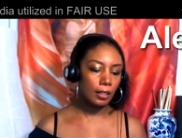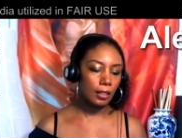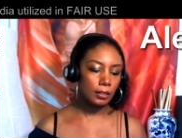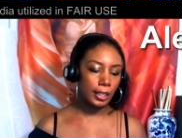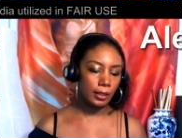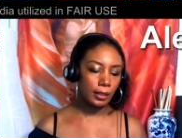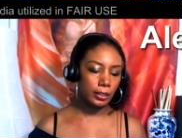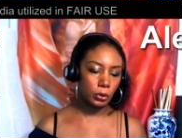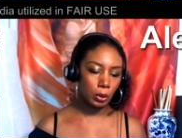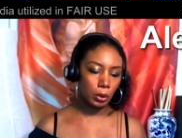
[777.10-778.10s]
Daily
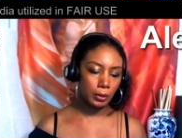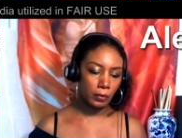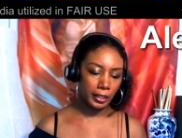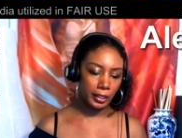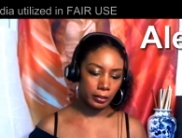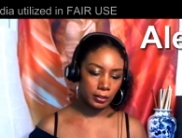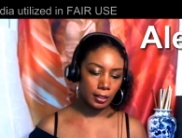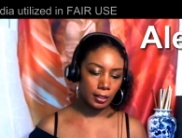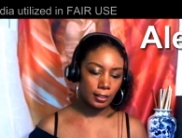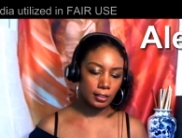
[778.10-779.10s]
Stormer readers
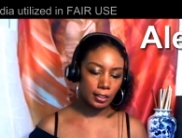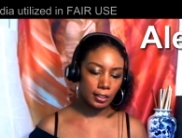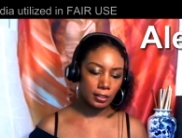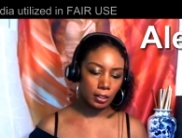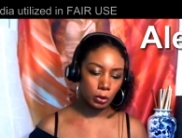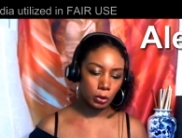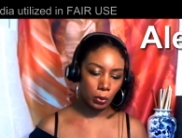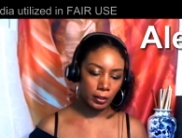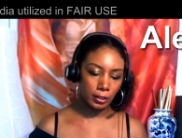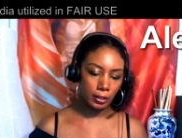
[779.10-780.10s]
sent a
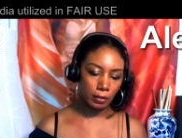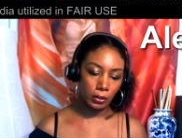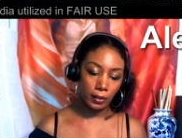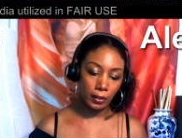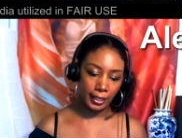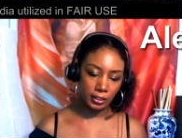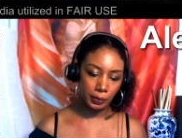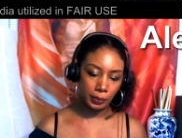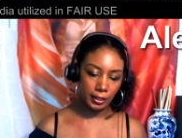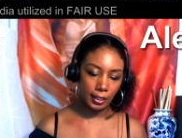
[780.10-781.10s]
torrent of
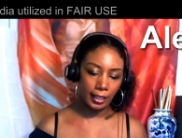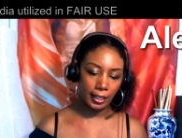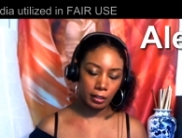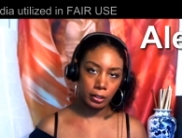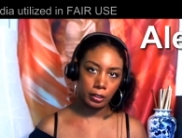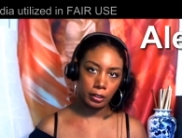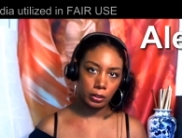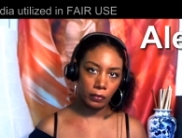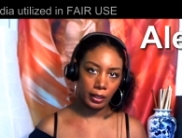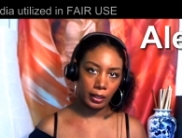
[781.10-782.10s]
harassment at the Gersh
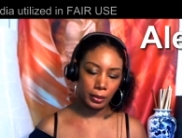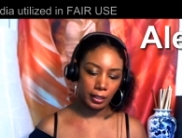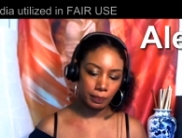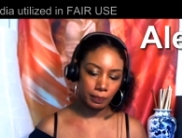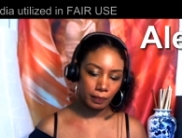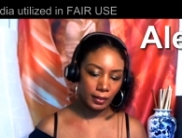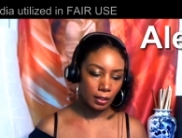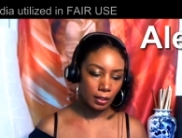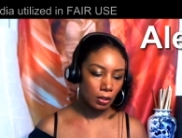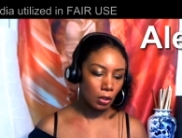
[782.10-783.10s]
family.
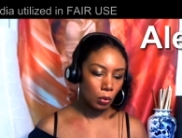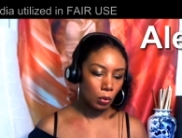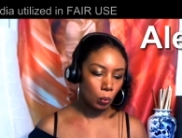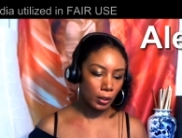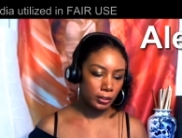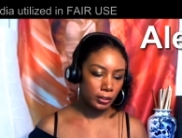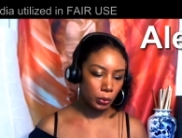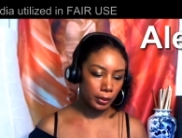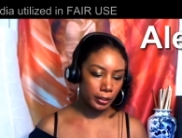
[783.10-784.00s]
One Twitter